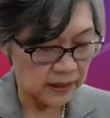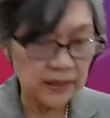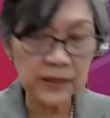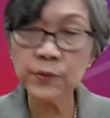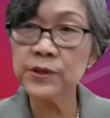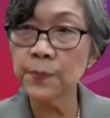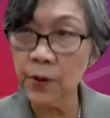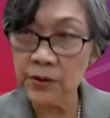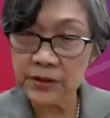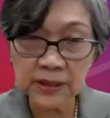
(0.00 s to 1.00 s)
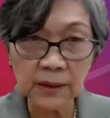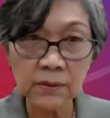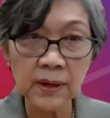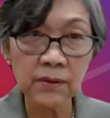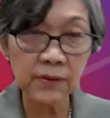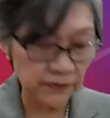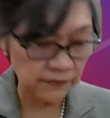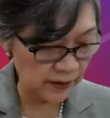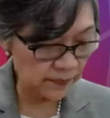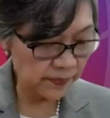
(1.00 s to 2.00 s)
It was pointed out,
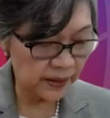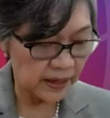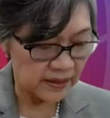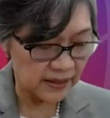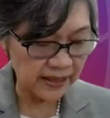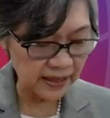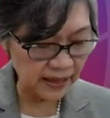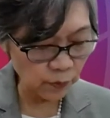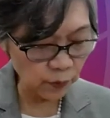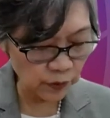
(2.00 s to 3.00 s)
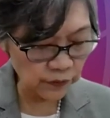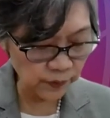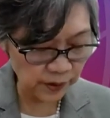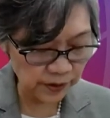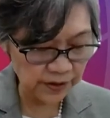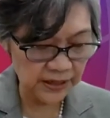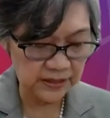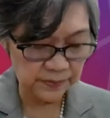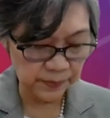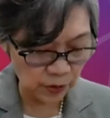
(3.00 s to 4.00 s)
however, that their wolf warrior
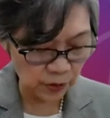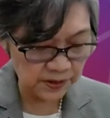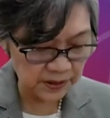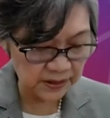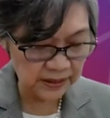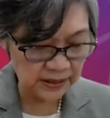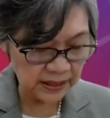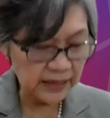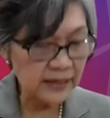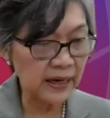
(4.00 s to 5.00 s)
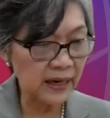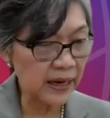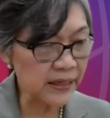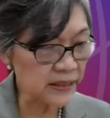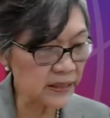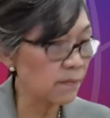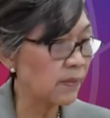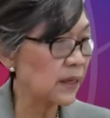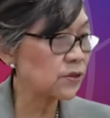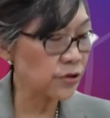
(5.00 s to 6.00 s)
diplomacy negated
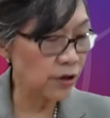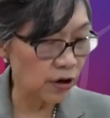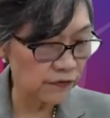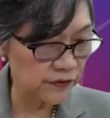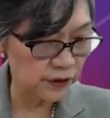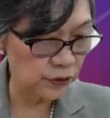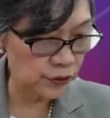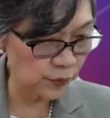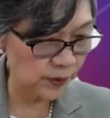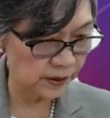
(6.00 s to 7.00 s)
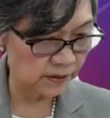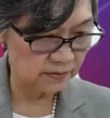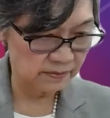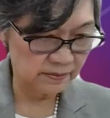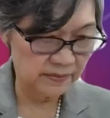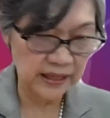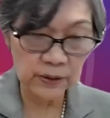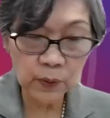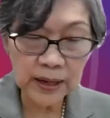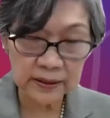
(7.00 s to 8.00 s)
much of the goodwill they
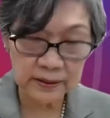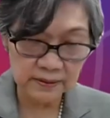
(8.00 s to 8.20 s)
won.